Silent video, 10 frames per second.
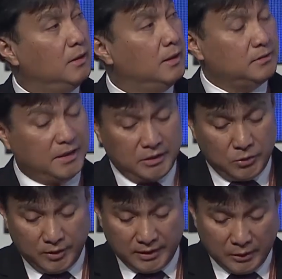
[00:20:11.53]
Thank
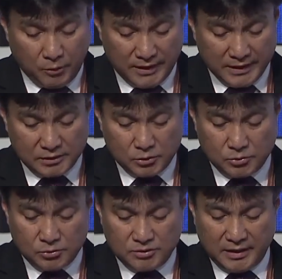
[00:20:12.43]
you, and I would like
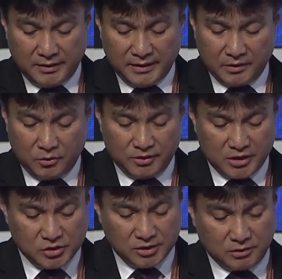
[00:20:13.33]
to direct your
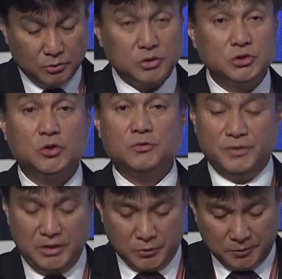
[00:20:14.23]
attention to a short
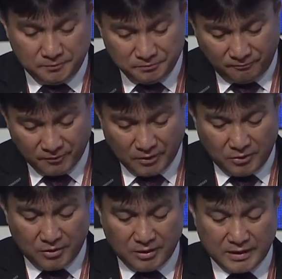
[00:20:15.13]
video
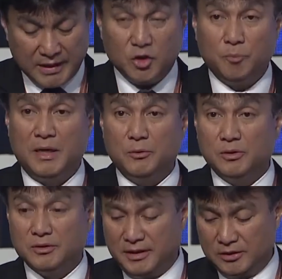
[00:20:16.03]
on
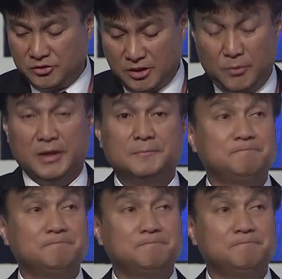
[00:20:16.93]
hydropower in Sarawak.